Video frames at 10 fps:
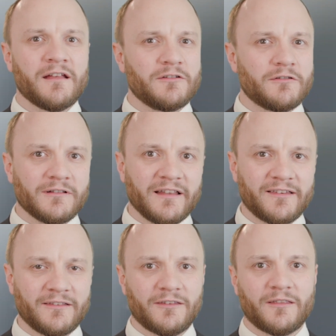and you can
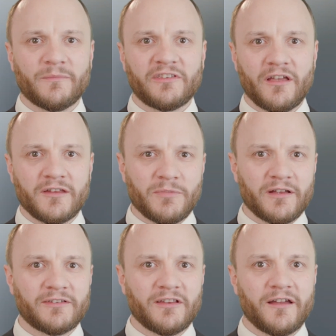listen to them side
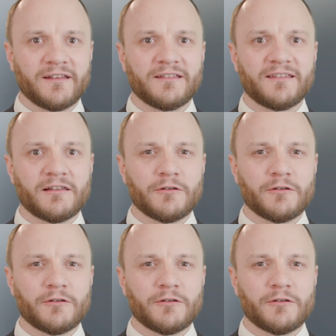by side until